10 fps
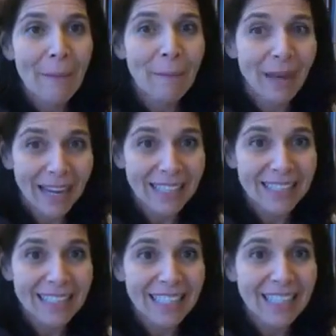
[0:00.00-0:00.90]

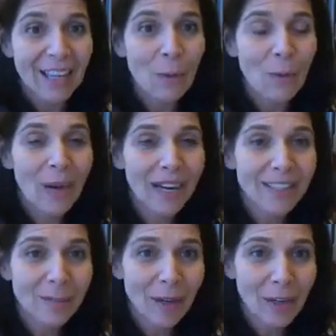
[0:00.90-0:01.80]
But where
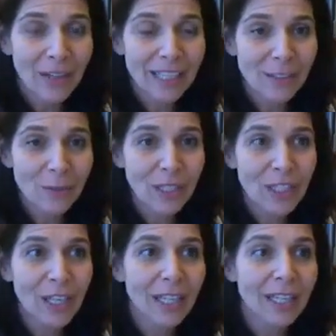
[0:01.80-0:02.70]
is my greatest
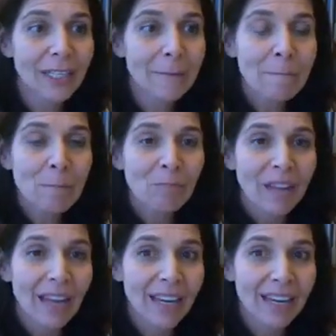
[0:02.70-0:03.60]
return
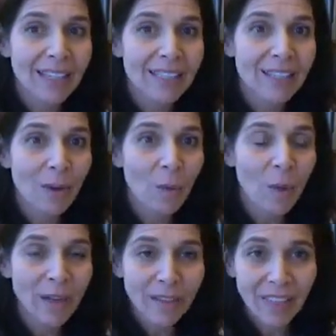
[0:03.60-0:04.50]
is
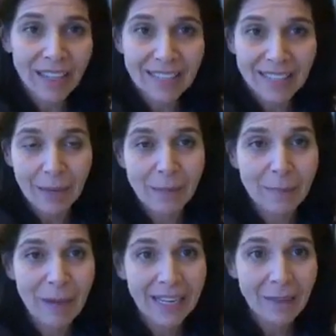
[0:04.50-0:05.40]
what are the things that I'm
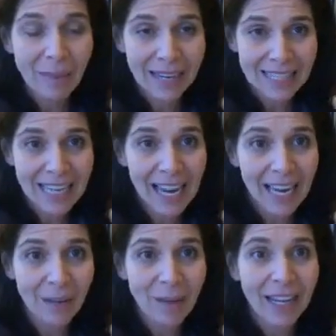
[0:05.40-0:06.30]
spending my
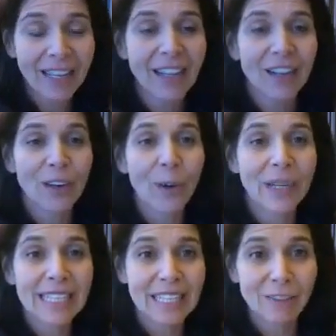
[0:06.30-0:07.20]
time on that are
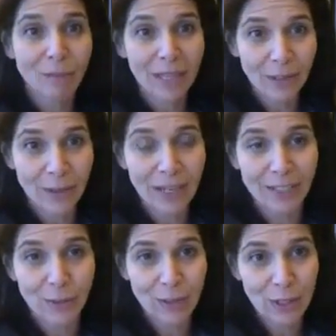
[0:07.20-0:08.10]
going to give me the
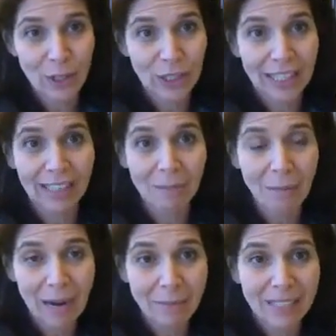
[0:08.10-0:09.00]
greatest return in
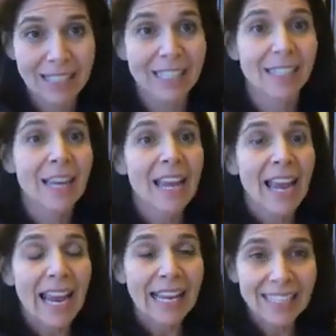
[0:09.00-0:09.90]
my business?
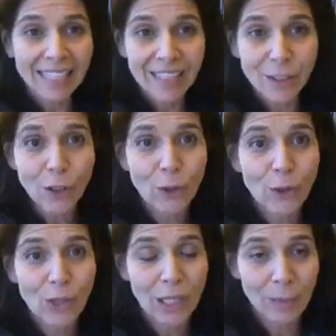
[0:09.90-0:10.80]
And this is
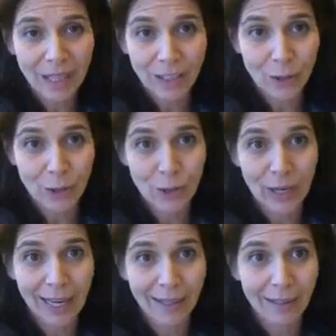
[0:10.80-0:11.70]
usually within your
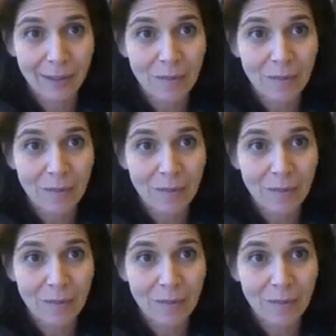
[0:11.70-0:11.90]
strength.